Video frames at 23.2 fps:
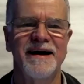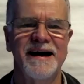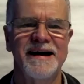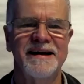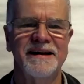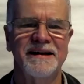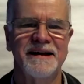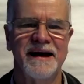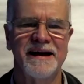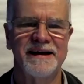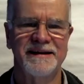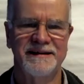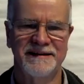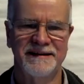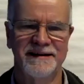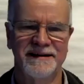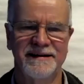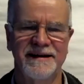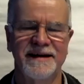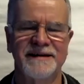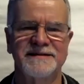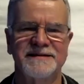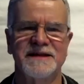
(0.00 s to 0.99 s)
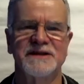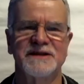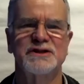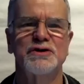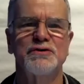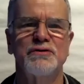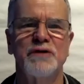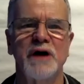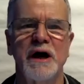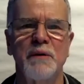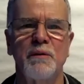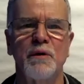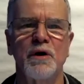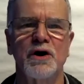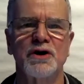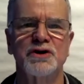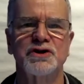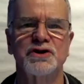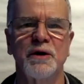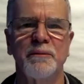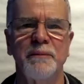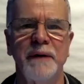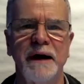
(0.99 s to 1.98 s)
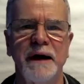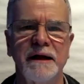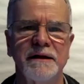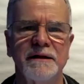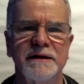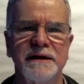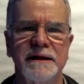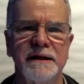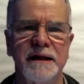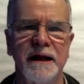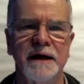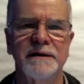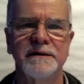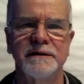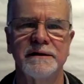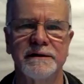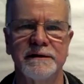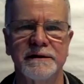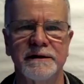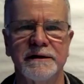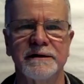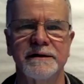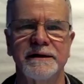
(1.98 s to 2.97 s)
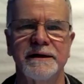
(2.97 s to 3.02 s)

Yes, this 2-day workshop held in London at